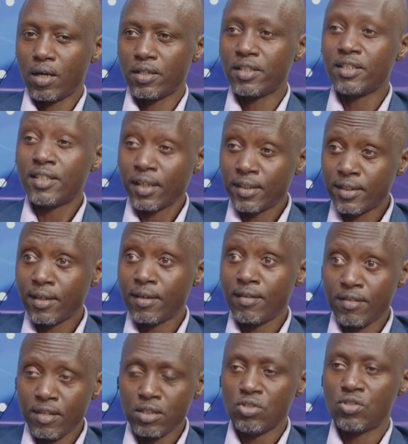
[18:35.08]
detected
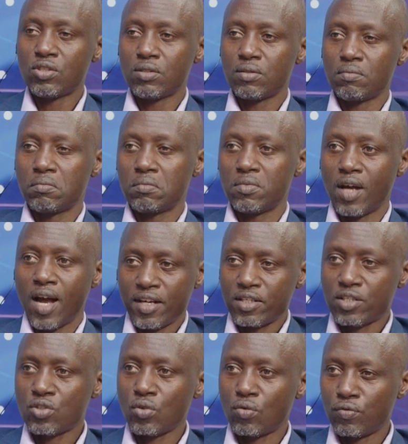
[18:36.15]
these
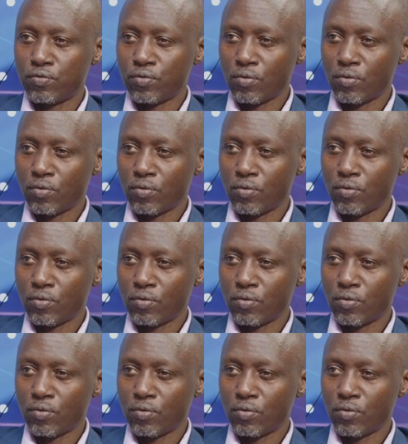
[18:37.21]
acts of